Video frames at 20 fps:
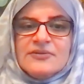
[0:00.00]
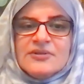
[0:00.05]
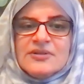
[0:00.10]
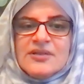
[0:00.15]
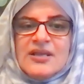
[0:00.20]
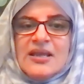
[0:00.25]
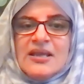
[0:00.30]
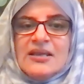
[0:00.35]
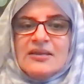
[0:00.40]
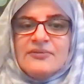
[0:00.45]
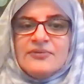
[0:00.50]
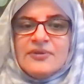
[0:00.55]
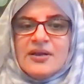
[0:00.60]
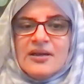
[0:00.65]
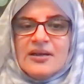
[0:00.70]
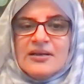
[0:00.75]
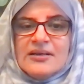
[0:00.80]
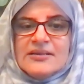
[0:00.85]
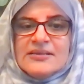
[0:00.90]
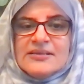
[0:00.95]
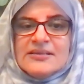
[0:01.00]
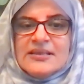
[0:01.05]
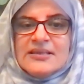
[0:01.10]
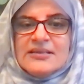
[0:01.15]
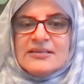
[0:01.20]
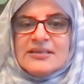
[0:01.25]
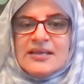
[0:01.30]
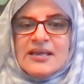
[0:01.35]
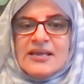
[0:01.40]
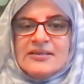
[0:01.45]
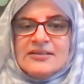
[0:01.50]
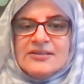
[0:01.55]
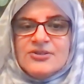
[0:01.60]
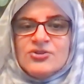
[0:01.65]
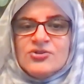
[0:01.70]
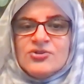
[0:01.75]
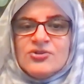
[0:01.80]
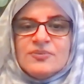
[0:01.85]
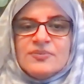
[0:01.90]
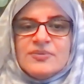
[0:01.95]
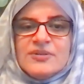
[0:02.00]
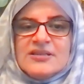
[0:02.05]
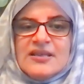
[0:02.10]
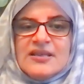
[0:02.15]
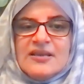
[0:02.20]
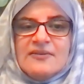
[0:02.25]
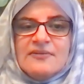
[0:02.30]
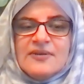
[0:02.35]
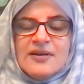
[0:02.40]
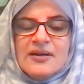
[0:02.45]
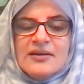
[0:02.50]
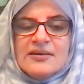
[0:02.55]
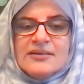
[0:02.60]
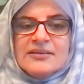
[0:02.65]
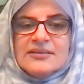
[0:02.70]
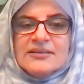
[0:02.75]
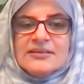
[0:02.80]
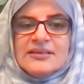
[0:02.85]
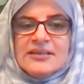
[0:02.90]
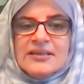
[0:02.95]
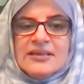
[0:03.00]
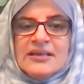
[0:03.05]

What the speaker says: safeguards it as it should be safeguarded,